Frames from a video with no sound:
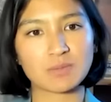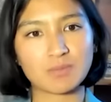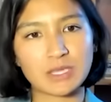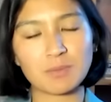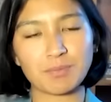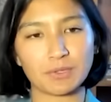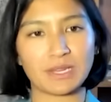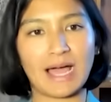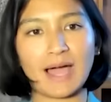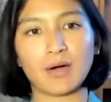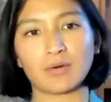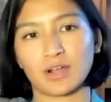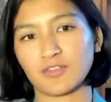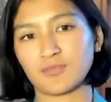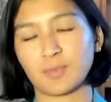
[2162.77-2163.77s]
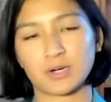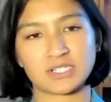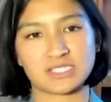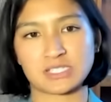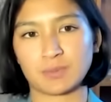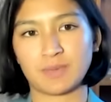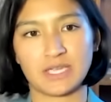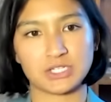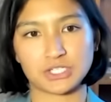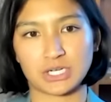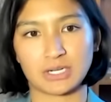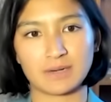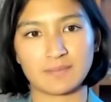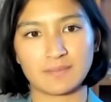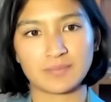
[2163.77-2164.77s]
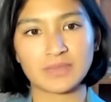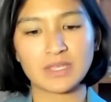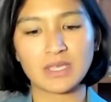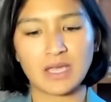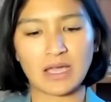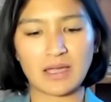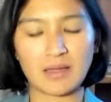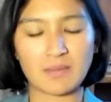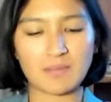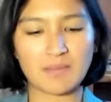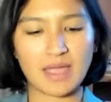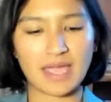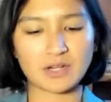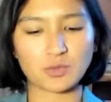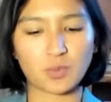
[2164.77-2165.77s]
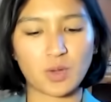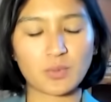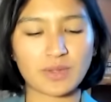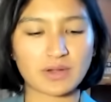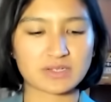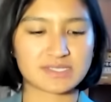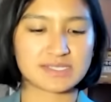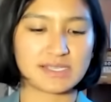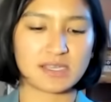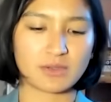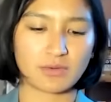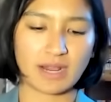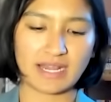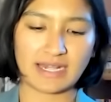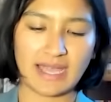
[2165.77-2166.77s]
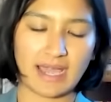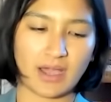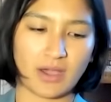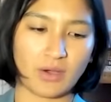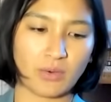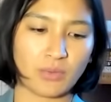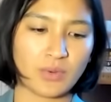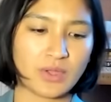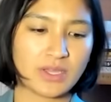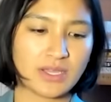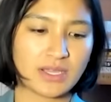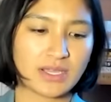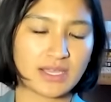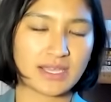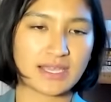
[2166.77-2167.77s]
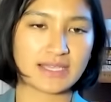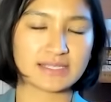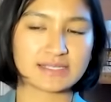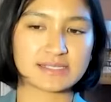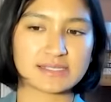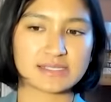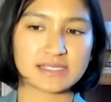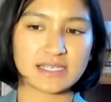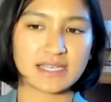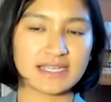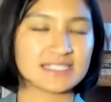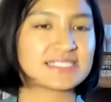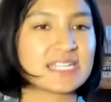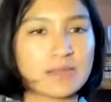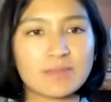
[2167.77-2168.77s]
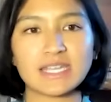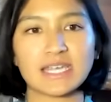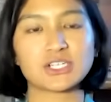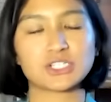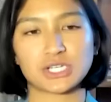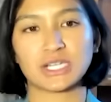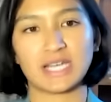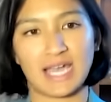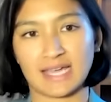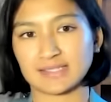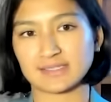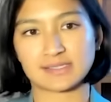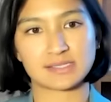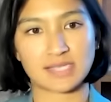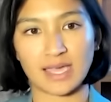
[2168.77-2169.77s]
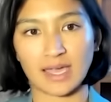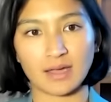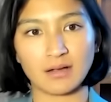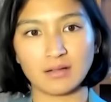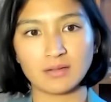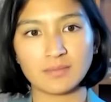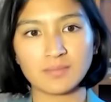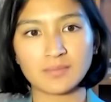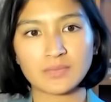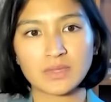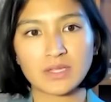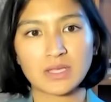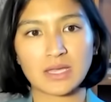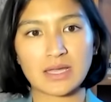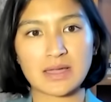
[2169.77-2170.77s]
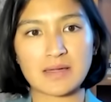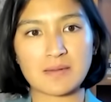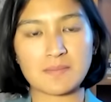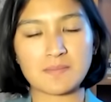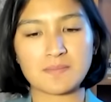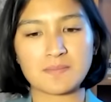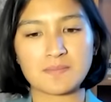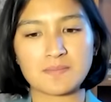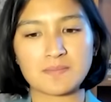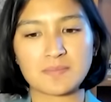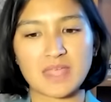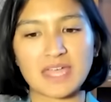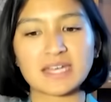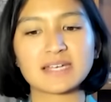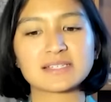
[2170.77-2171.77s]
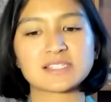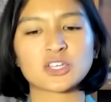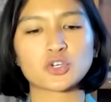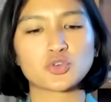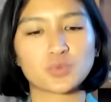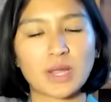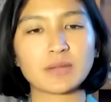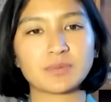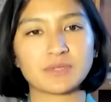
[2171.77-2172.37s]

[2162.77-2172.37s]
people out of participation. And what we are seeing right now is intimidation at scale. And it is incredibly